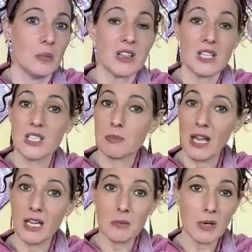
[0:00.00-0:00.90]
But these
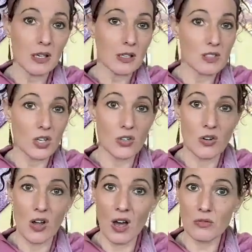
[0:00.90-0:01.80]
pain bodies are
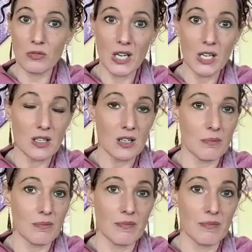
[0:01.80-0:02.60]
not random.